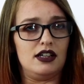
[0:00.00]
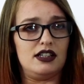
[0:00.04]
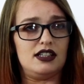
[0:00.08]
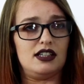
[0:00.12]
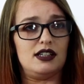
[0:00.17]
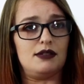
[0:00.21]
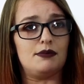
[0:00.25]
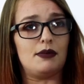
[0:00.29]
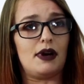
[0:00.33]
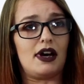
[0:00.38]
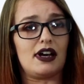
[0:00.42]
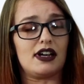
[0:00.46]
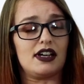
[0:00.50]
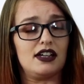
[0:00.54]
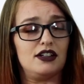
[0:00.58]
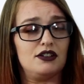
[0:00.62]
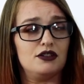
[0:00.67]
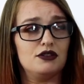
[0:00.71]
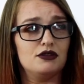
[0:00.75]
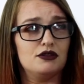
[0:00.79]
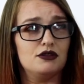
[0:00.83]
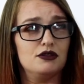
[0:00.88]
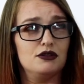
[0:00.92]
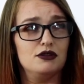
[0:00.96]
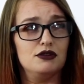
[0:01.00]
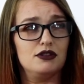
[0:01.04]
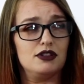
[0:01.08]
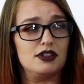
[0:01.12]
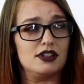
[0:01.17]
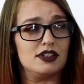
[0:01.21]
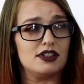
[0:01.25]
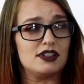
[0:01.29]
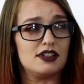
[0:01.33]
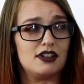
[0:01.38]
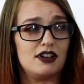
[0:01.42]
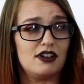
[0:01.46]
This is back in
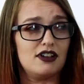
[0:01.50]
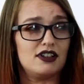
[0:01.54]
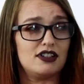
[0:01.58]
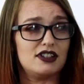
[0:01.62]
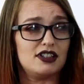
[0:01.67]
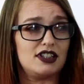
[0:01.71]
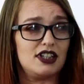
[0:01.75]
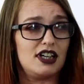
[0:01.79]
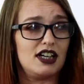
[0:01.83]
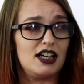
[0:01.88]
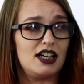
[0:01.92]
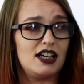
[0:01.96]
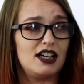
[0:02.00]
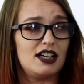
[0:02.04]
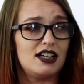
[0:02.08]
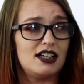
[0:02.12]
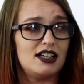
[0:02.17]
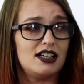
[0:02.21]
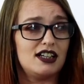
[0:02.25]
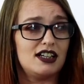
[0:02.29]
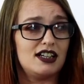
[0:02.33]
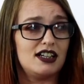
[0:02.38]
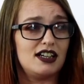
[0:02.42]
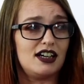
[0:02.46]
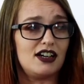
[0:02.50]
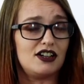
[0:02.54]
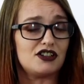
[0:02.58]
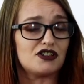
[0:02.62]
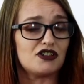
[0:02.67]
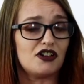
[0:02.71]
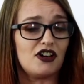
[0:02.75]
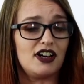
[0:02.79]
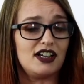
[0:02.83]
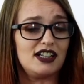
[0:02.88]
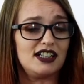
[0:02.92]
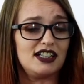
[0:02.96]
August last year. I
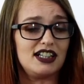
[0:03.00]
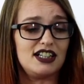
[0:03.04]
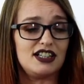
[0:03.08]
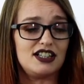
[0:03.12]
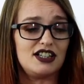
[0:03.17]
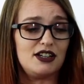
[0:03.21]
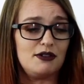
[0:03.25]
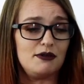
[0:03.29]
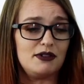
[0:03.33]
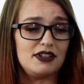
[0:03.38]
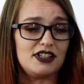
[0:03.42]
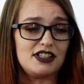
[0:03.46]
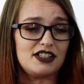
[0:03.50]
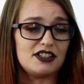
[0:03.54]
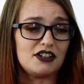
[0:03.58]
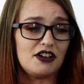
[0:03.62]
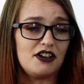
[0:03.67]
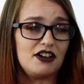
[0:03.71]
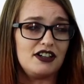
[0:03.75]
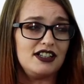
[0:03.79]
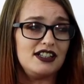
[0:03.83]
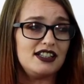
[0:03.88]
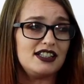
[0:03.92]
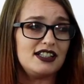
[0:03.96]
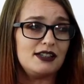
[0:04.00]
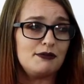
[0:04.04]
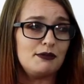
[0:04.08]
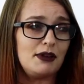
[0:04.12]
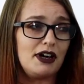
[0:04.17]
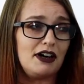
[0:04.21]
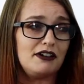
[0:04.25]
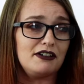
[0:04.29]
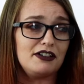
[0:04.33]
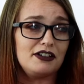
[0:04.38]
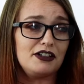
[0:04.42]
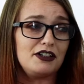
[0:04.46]
tried literally with the tiniest
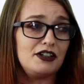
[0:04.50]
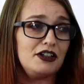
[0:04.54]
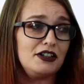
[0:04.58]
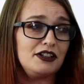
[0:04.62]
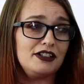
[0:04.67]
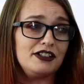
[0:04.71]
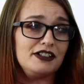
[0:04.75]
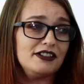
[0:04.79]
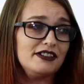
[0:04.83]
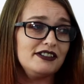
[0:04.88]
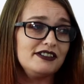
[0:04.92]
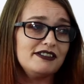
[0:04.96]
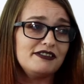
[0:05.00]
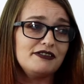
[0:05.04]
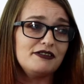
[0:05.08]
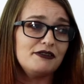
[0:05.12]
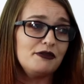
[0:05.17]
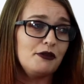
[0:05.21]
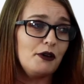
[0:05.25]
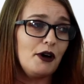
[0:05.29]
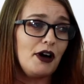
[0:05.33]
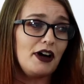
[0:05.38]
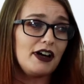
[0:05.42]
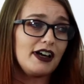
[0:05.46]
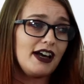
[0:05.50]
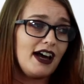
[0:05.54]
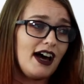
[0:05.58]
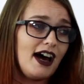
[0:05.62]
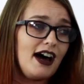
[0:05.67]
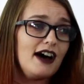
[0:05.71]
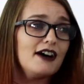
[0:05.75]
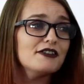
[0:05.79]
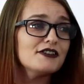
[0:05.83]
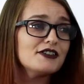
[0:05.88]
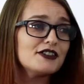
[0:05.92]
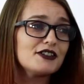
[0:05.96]
amount and couldn't work it
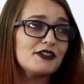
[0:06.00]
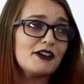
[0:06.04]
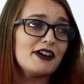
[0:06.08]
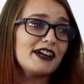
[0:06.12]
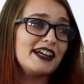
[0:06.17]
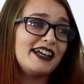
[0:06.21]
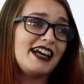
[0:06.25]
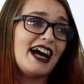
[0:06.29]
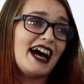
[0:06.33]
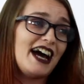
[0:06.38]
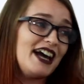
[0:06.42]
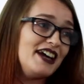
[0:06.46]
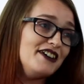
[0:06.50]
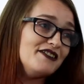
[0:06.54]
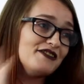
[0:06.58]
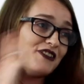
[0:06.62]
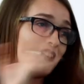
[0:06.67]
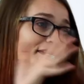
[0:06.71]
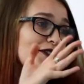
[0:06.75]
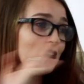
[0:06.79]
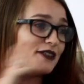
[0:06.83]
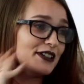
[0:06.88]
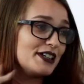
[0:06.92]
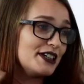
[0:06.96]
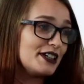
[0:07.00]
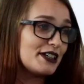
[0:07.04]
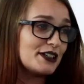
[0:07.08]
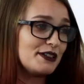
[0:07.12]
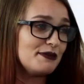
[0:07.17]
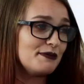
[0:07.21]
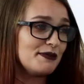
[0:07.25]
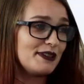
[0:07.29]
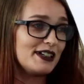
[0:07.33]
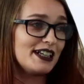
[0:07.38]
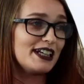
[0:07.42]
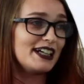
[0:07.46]
out, so I gave up on it
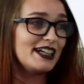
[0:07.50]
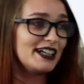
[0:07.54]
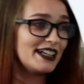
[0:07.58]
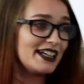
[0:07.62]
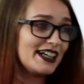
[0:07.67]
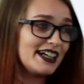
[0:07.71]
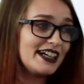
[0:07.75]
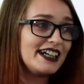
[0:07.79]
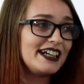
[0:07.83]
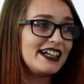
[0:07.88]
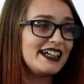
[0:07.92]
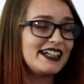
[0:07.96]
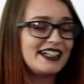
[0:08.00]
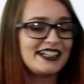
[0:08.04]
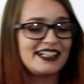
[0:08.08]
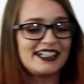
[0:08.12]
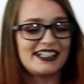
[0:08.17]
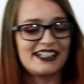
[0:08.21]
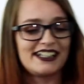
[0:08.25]
completely